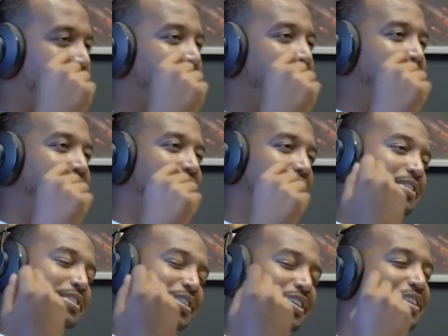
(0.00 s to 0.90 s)
Oh
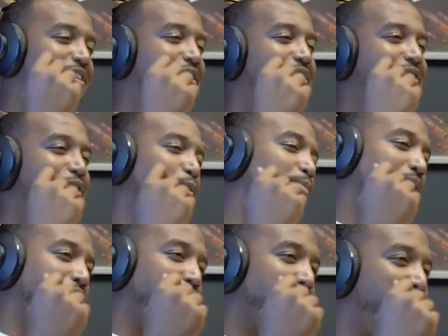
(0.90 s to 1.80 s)
wow. You know, no you
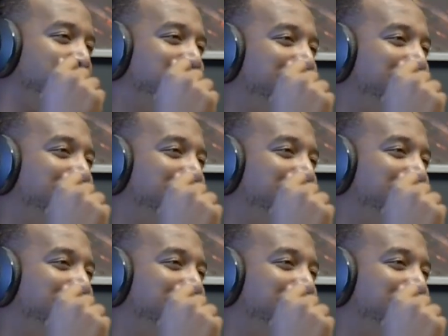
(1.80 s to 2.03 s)
big deal.